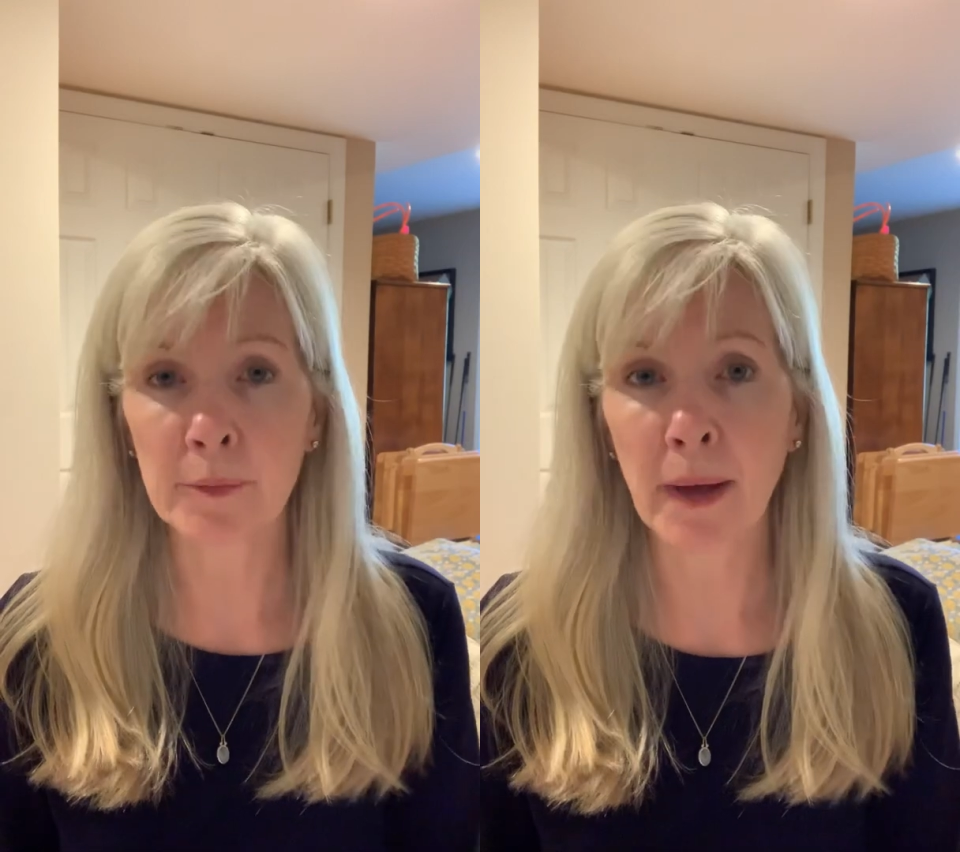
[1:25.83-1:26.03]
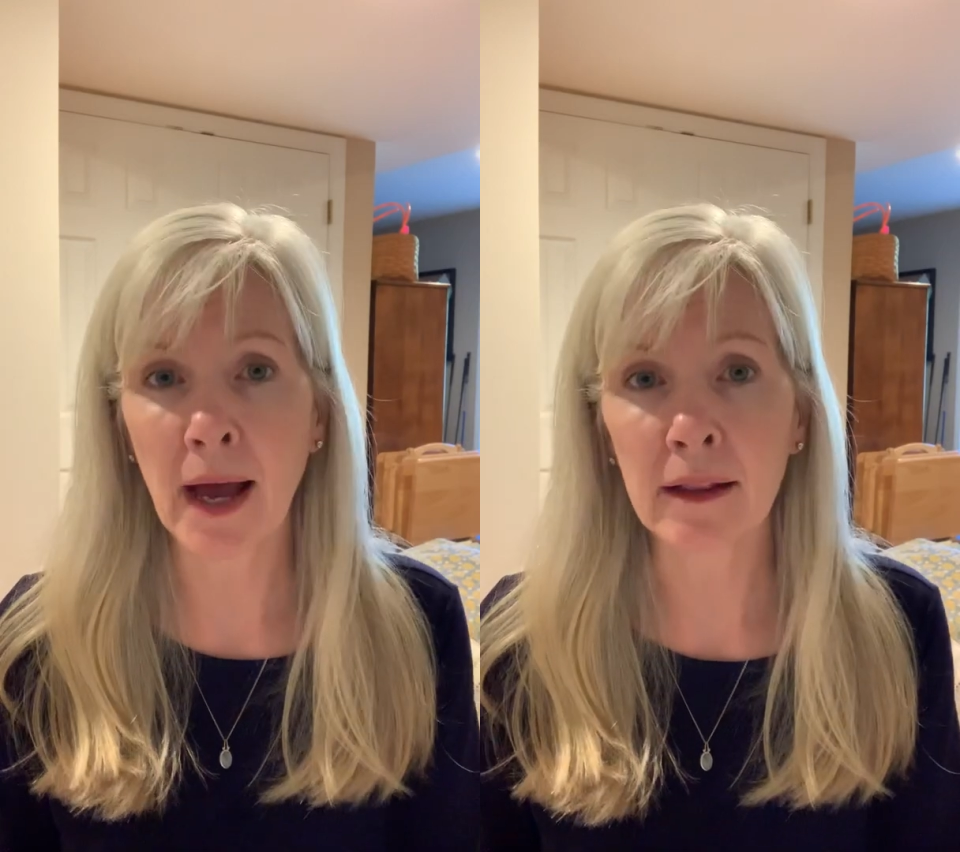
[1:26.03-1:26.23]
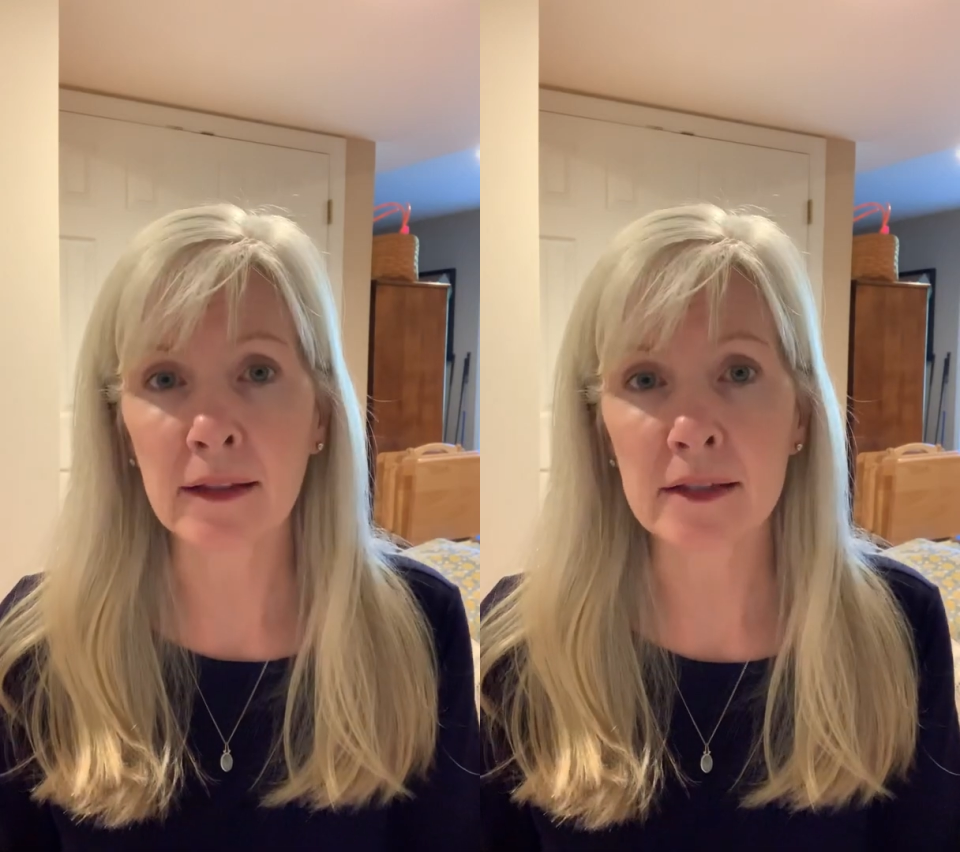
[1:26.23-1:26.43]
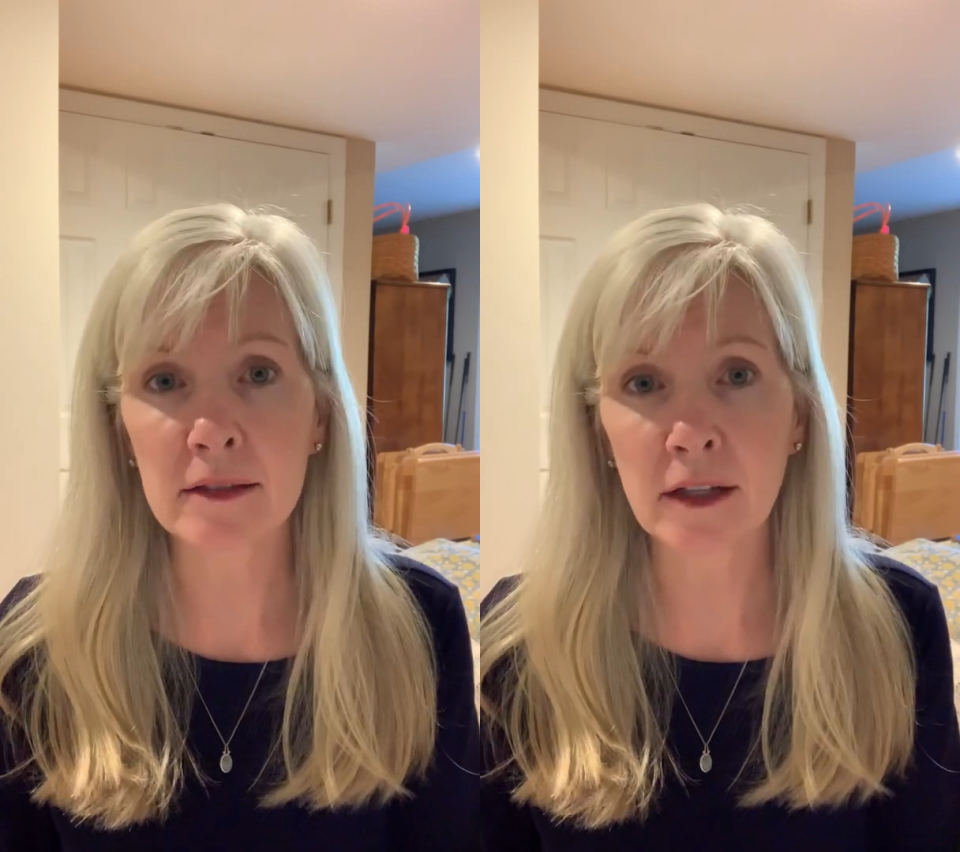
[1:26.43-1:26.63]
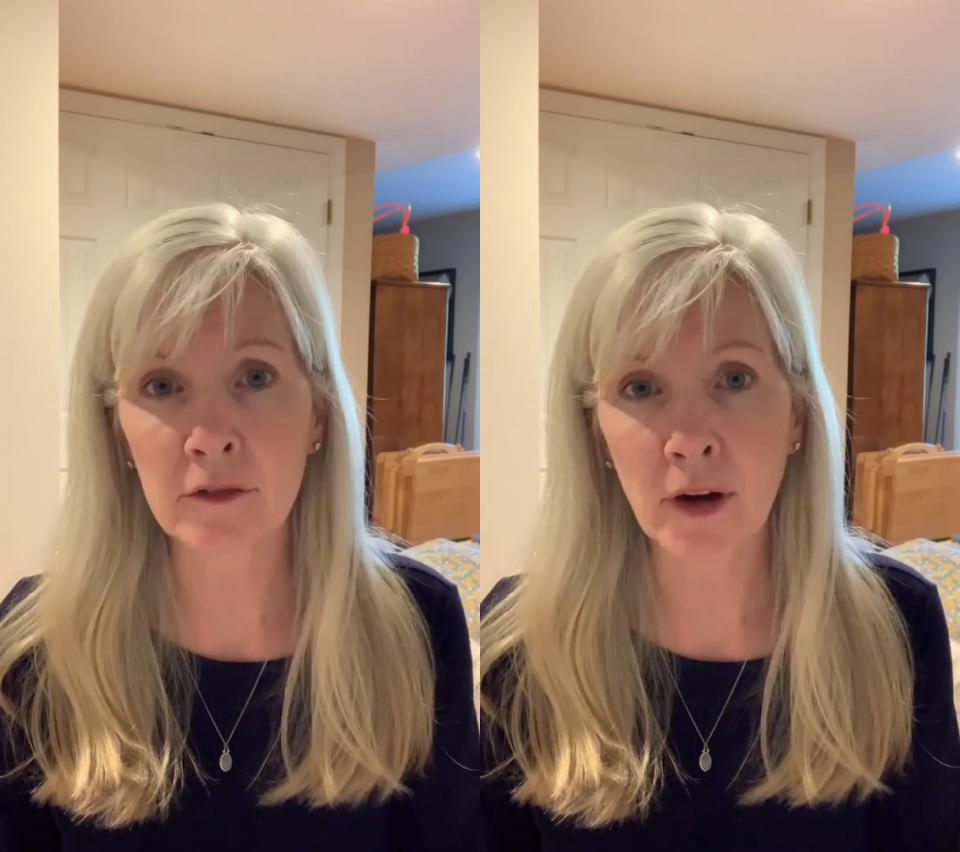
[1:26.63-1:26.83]
palace
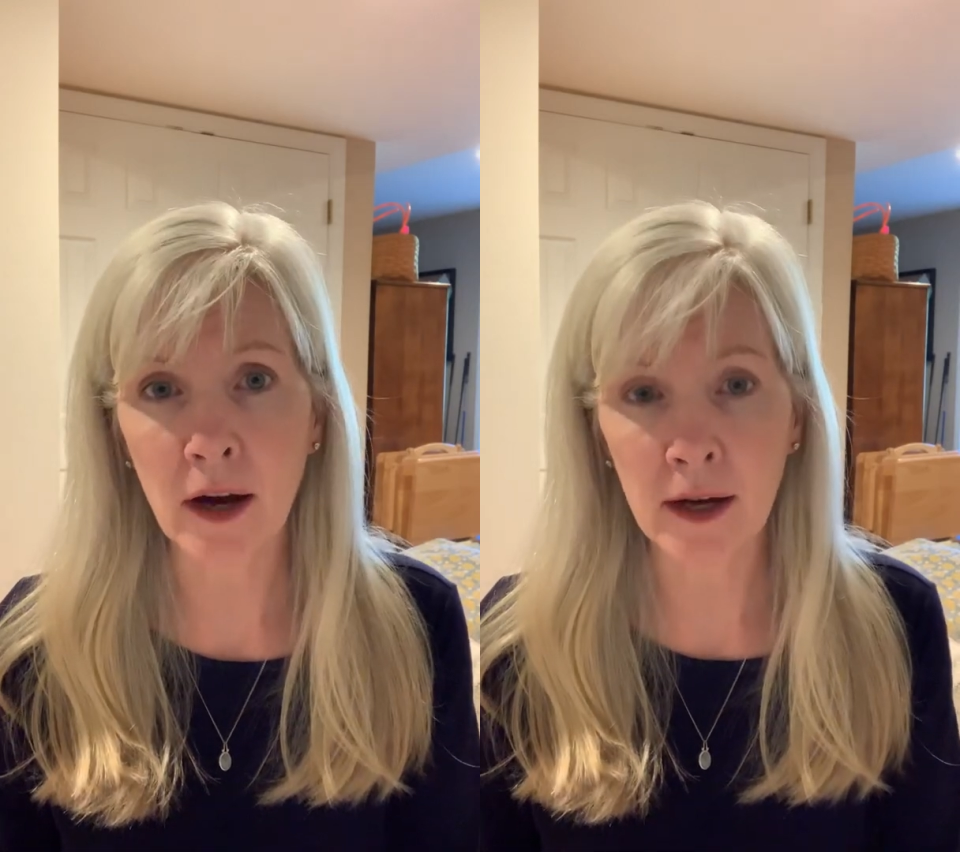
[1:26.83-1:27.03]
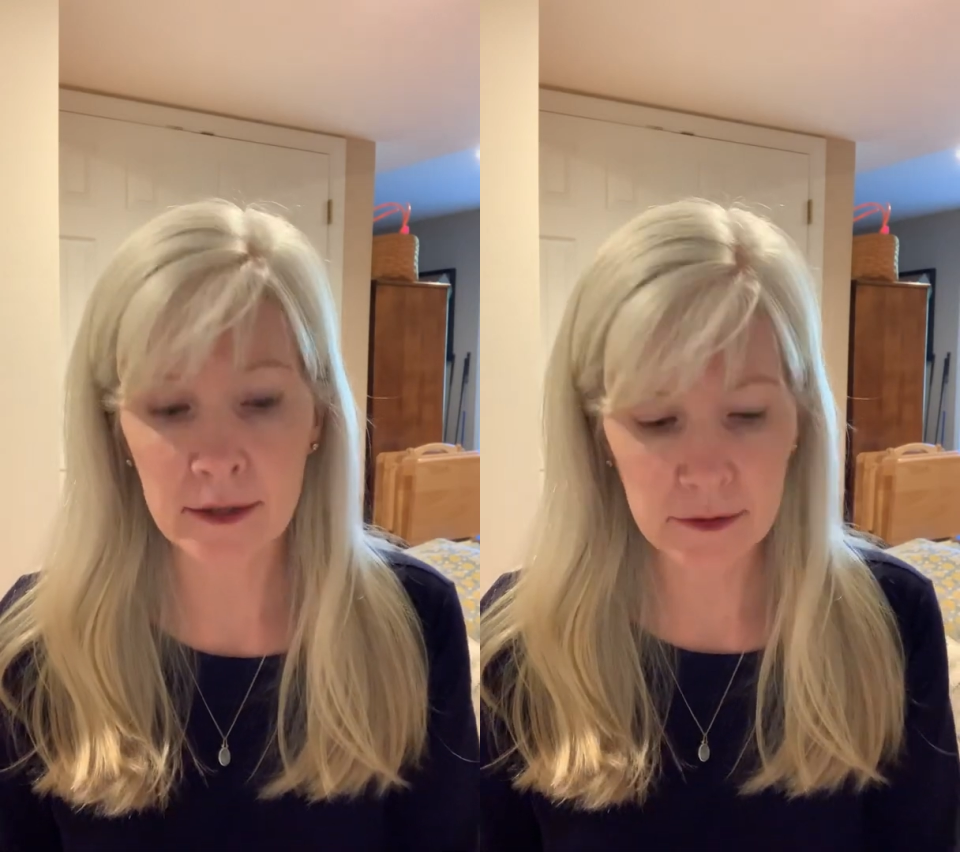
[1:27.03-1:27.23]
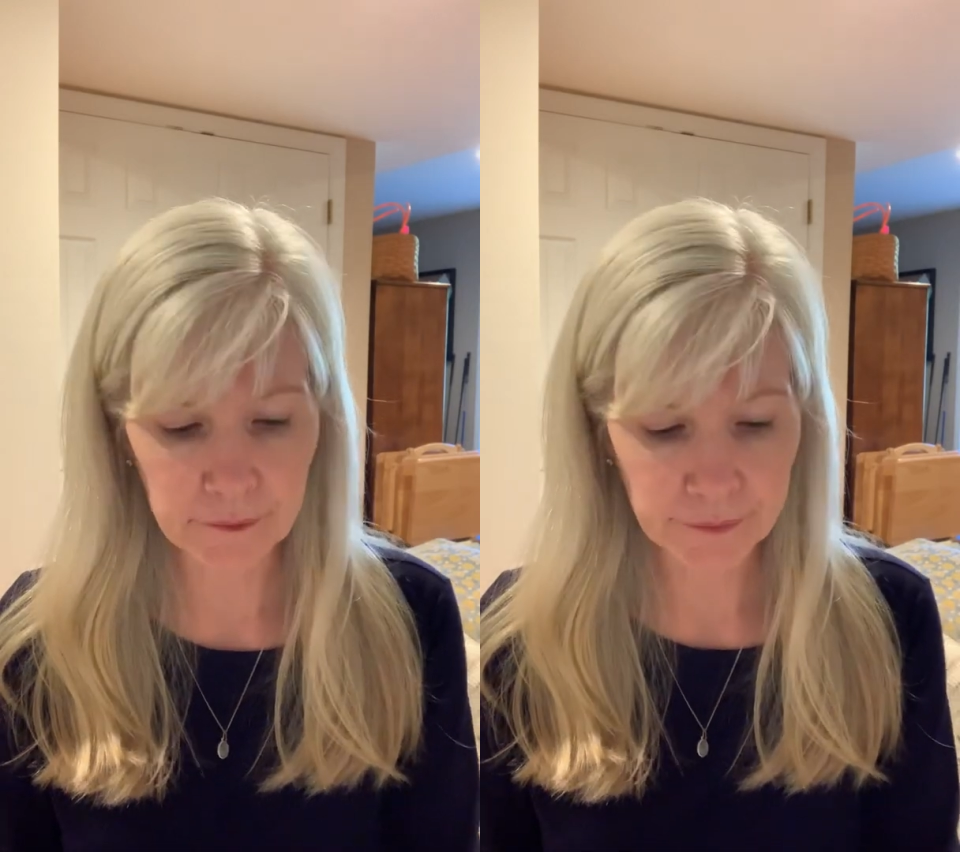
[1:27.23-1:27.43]
of Oz.